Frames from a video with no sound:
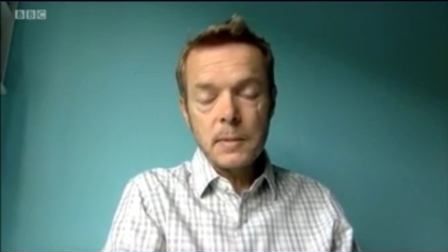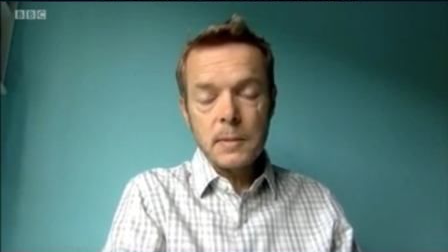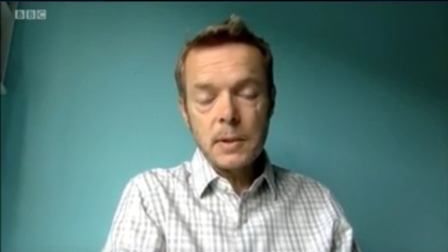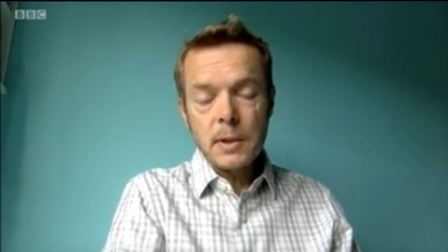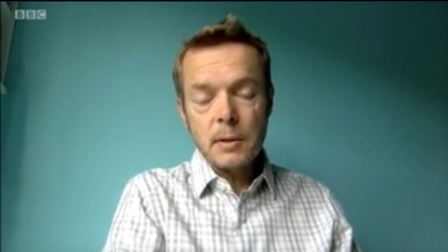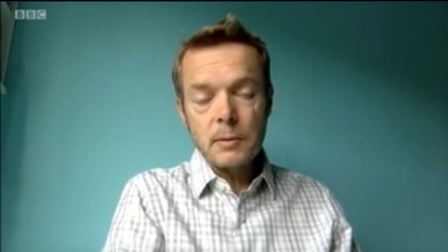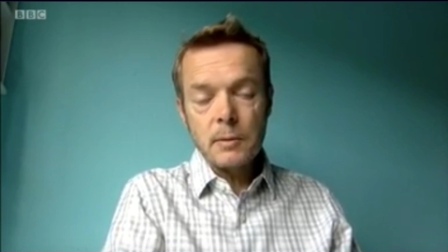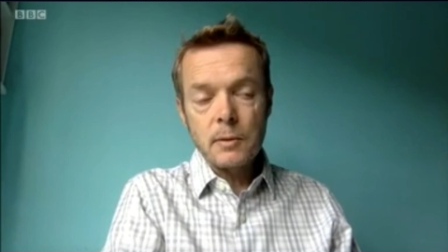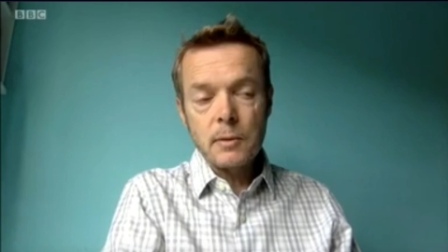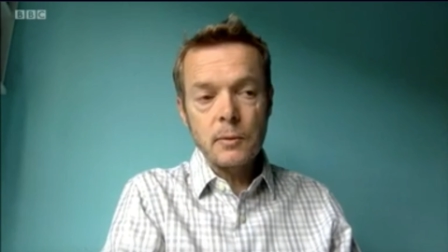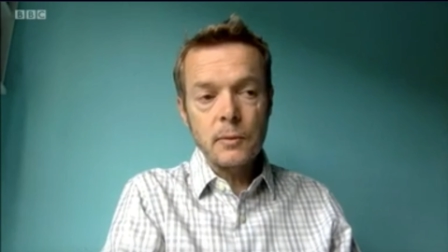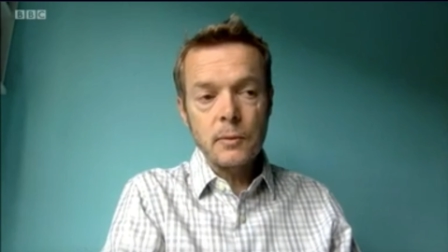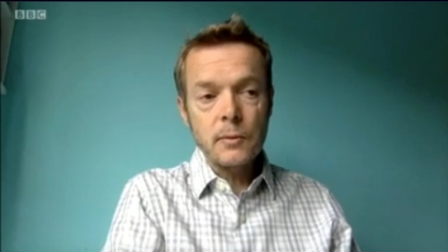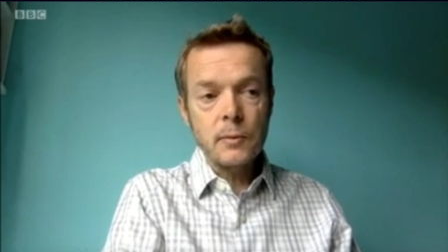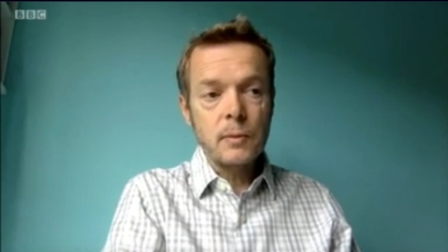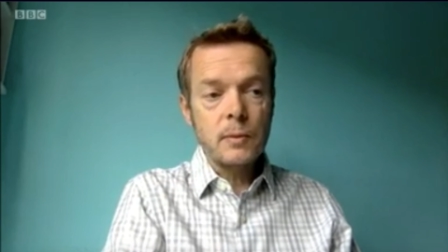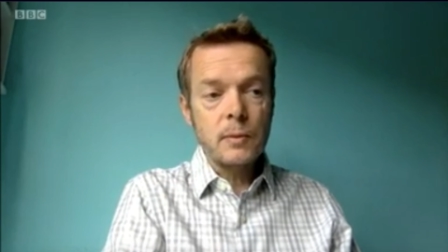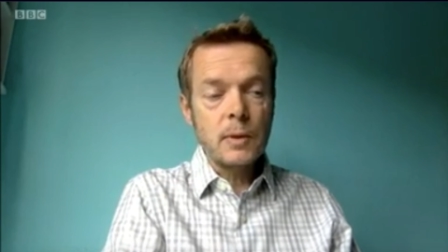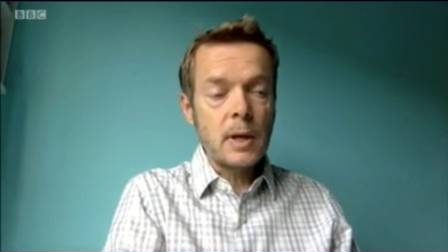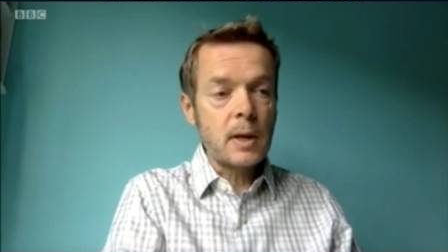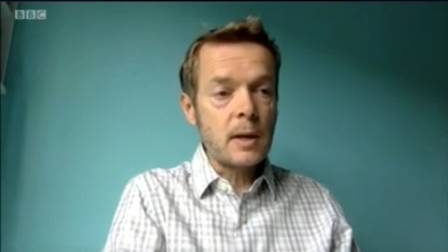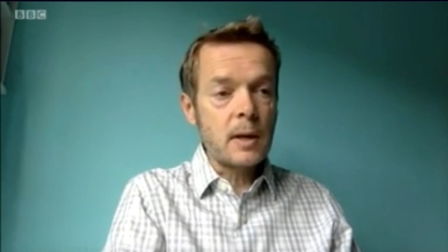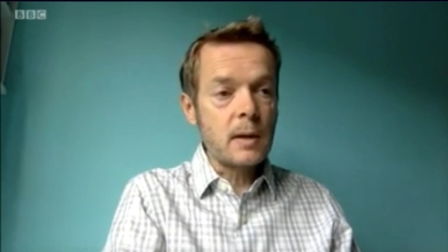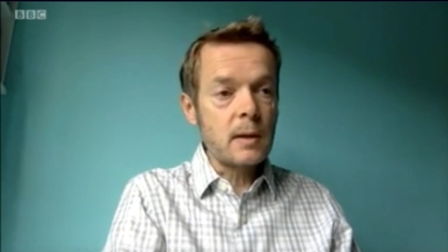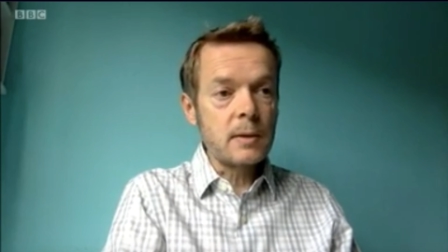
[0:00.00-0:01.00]
you know,
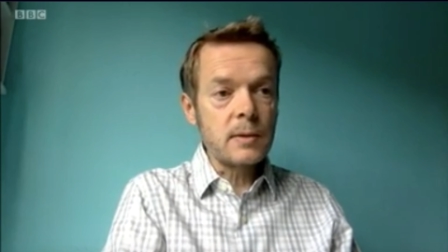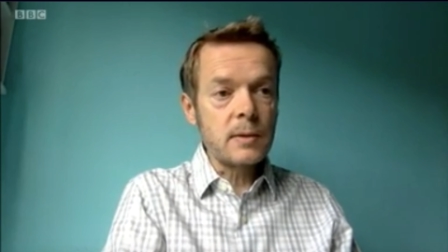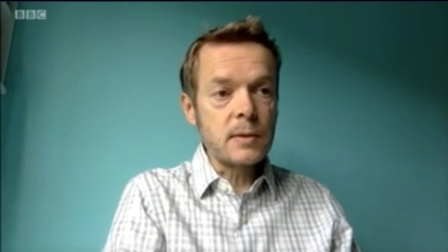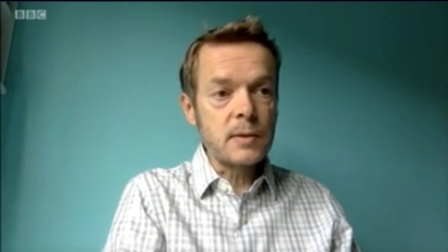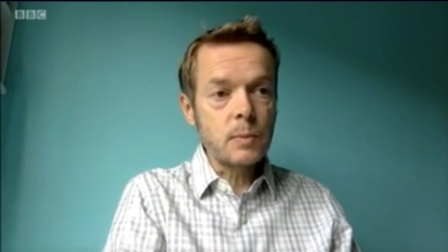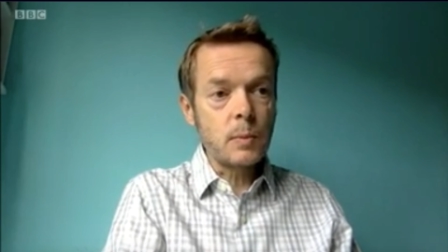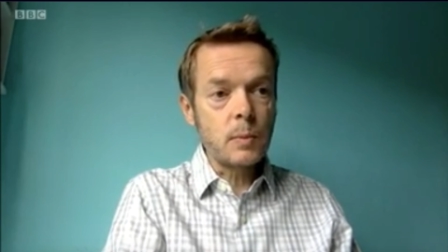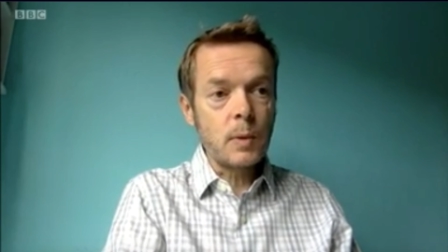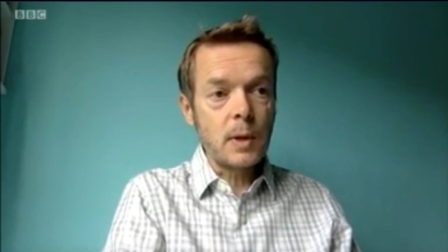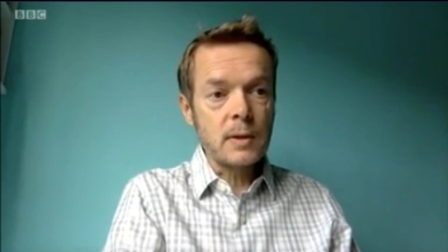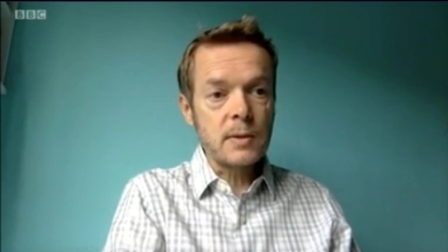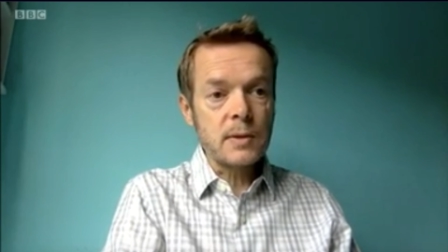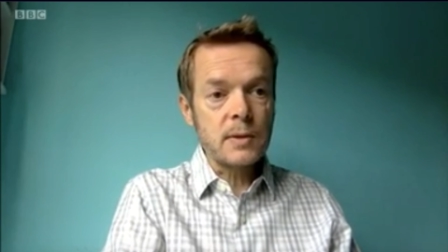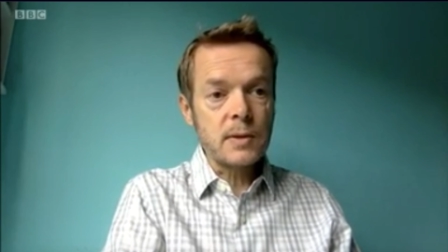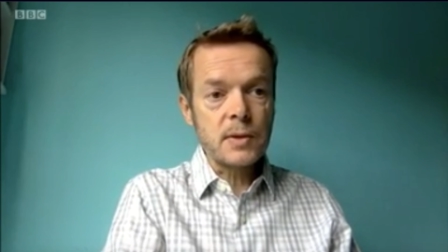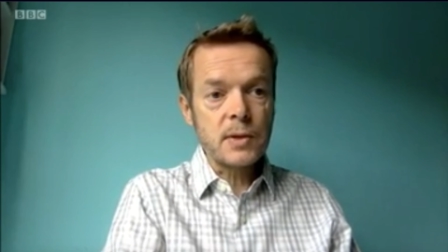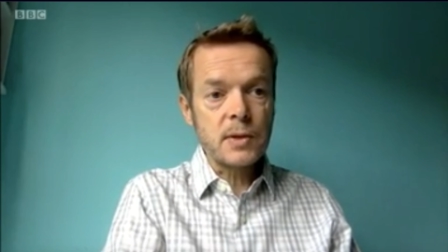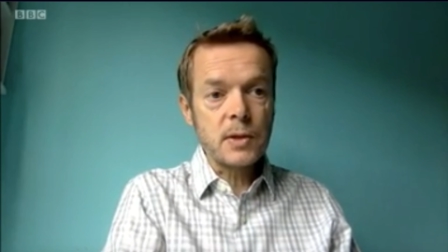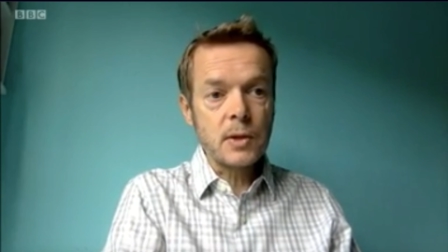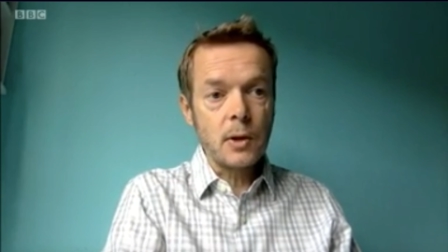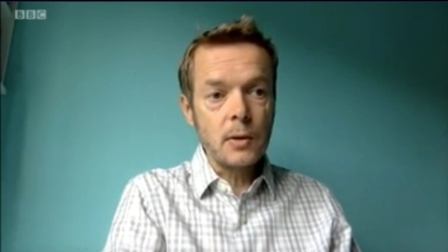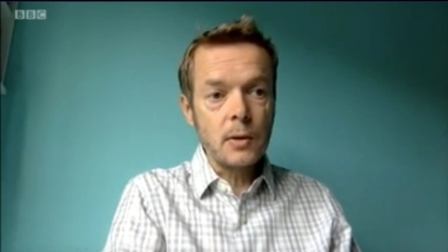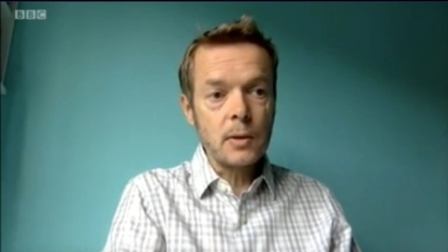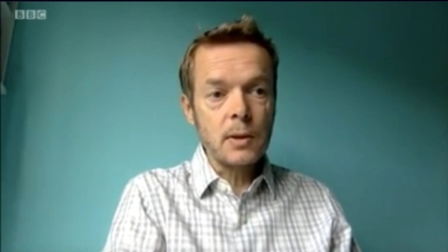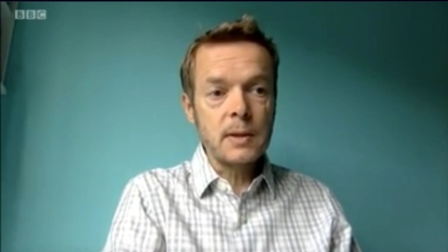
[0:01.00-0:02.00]
Northern Ireland, Wales, and
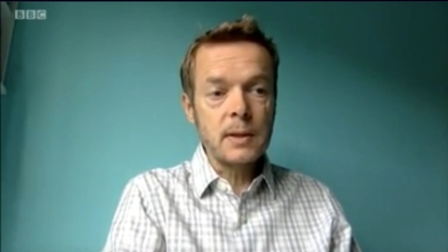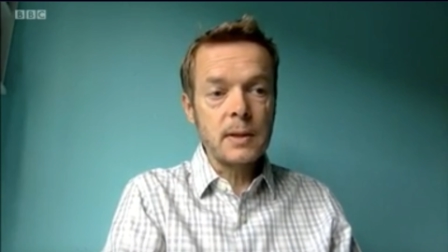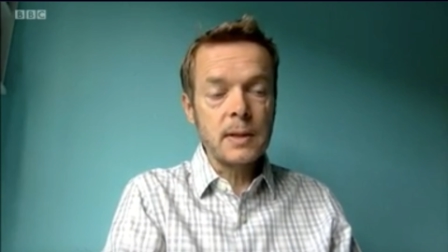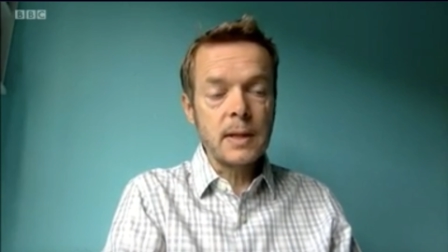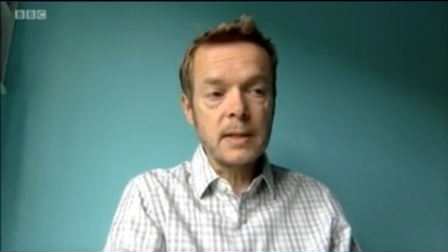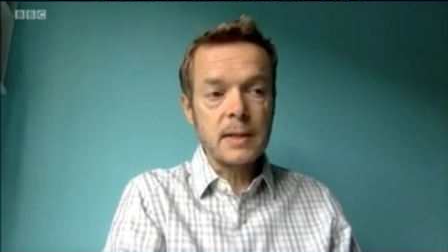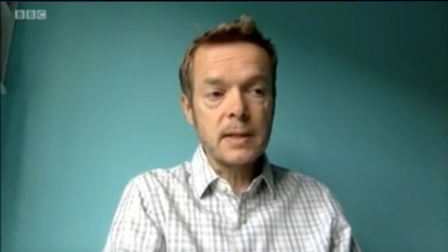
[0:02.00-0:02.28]
Scotland.